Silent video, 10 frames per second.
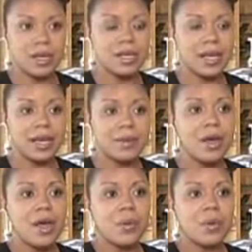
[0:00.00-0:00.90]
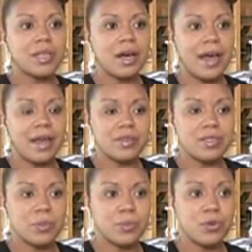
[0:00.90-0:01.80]
to claim without
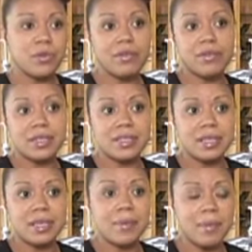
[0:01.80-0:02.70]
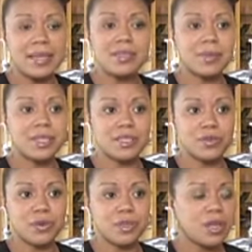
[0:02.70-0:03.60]
having to prove efficacy. It makes a big
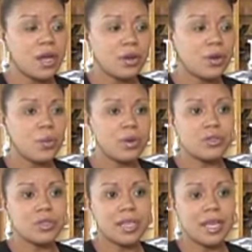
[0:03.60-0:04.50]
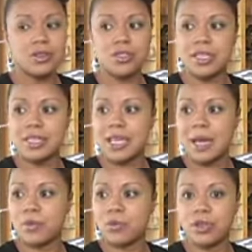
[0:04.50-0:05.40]
difference. No one's really held to any
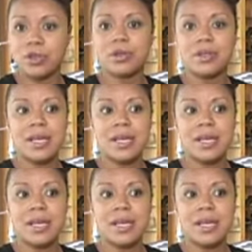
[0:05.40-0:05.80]
type of real